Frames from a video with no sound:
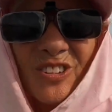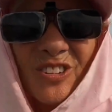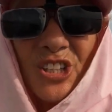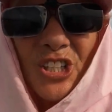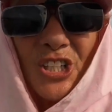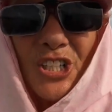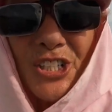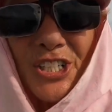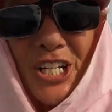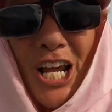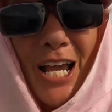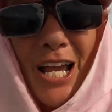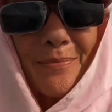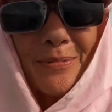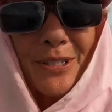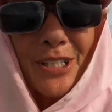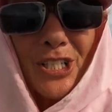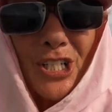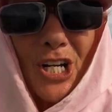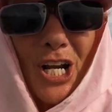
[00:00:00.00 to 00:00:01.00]
Third
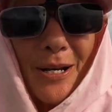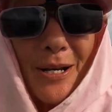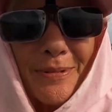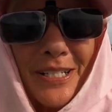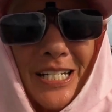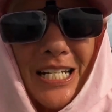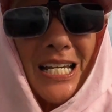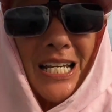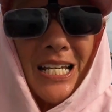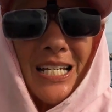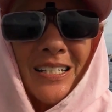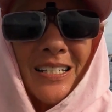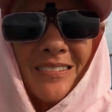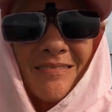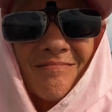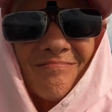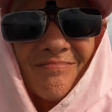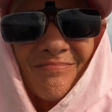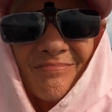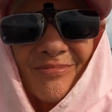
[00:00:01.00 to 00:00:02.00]
time's the charm today.
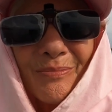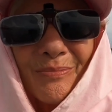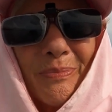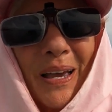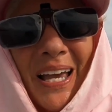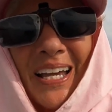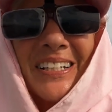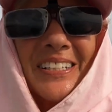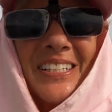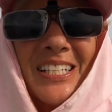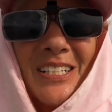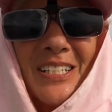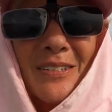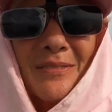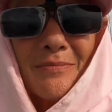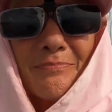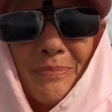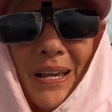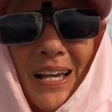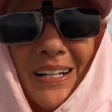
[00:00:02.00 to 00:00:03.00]
Back
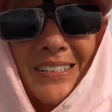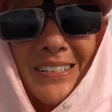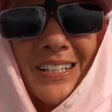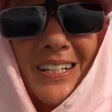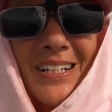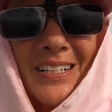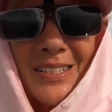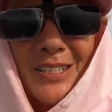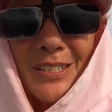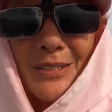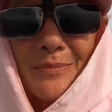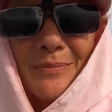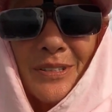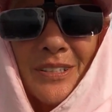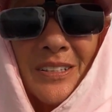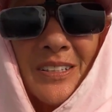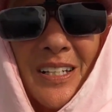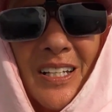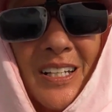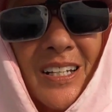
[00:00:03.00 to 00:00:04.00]
to customs.
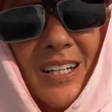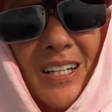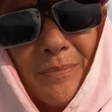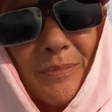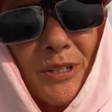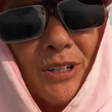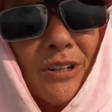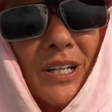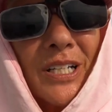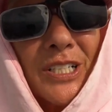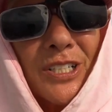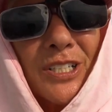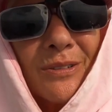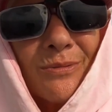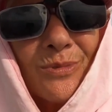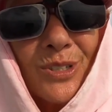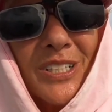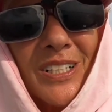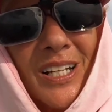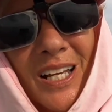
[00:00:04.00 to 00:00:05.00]

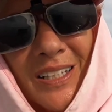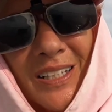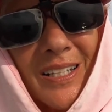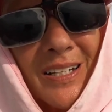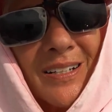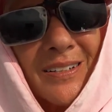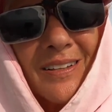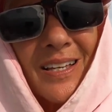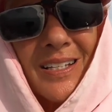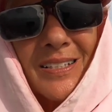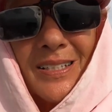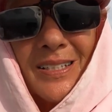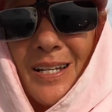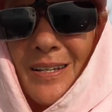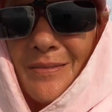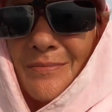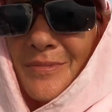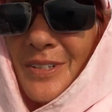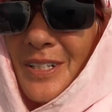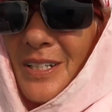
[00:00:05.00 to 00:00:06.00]
Immigration was not there last
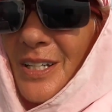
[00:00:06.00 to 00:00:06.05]
time.